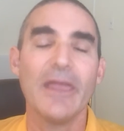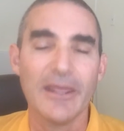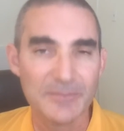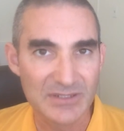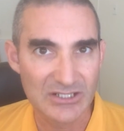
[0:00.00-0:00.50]

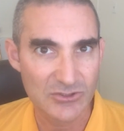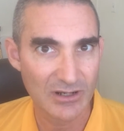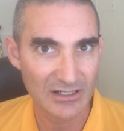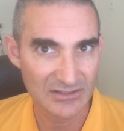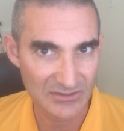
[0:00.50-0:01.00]
and be
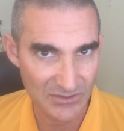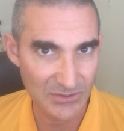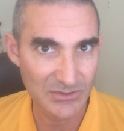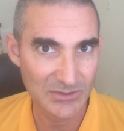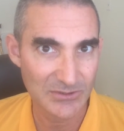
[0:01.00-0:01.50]
attracted
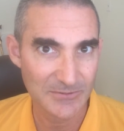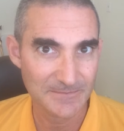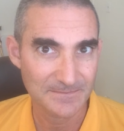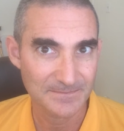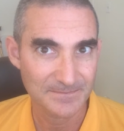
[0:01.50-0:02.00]
to you
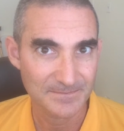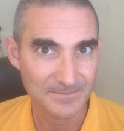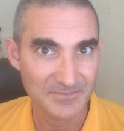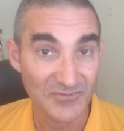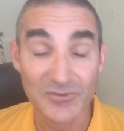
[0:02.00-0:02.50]

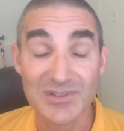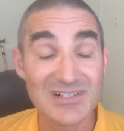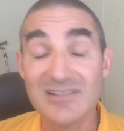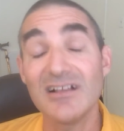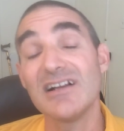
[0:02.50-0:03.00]
for
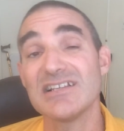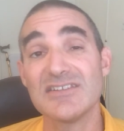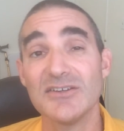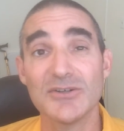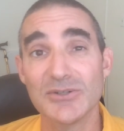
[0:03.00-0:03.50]
as long as
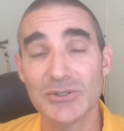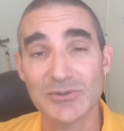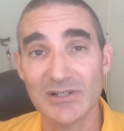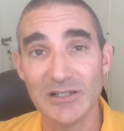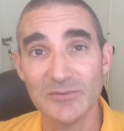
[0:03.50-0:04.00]
they are your
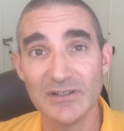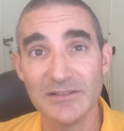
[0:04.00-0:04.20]
right